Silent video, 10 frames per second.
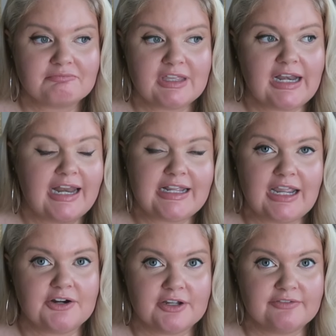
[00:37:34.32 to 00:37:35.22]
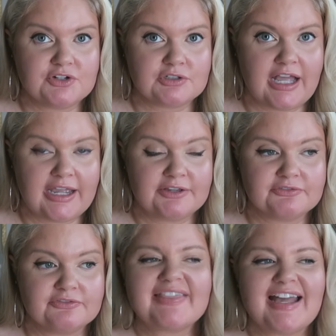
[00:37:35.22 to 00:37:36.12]
in any area of your
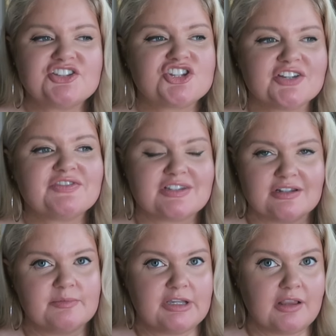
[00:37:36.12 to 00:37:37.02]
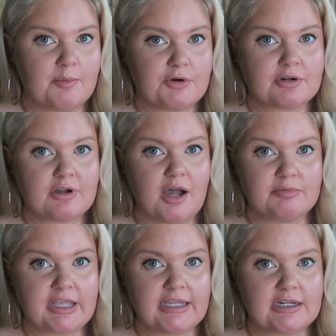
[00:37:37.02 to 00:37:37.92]
life, that shift is going to be a lot more
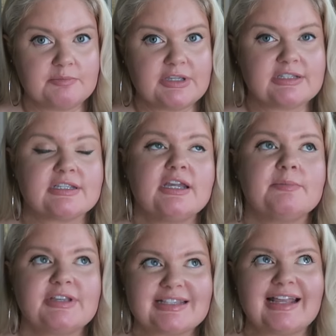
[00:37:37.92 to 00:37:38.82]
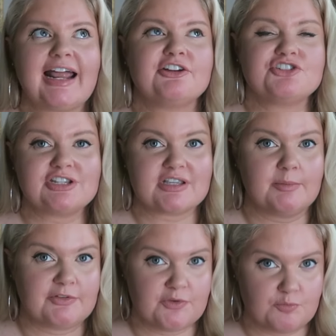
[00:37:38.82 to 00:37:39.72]
complicated because that energy is
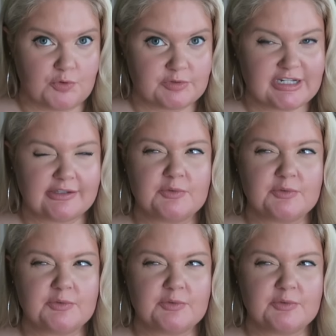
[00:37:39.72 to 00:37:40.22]
coming from wounding.